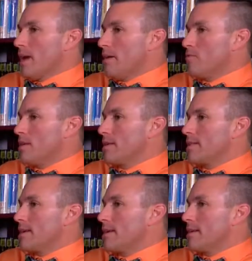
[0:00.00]
I really
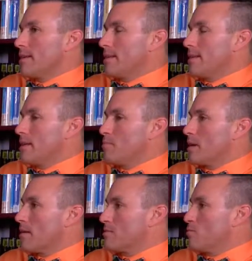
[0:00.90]
think it, it
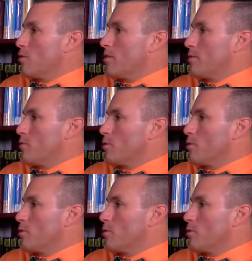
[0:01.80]
becomes more than